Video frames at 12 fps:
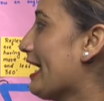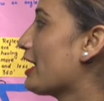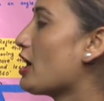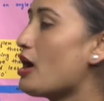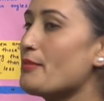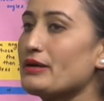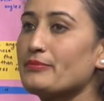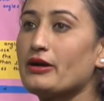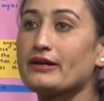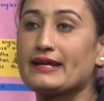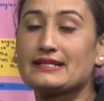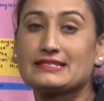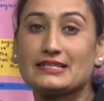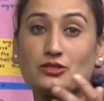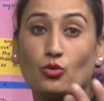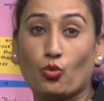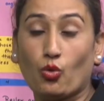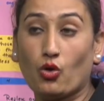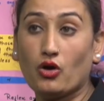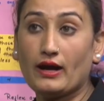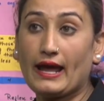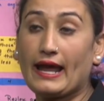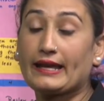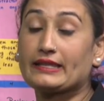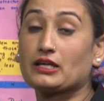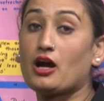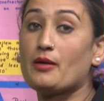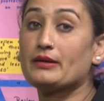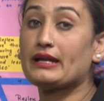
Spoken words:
Common vertex is O and the common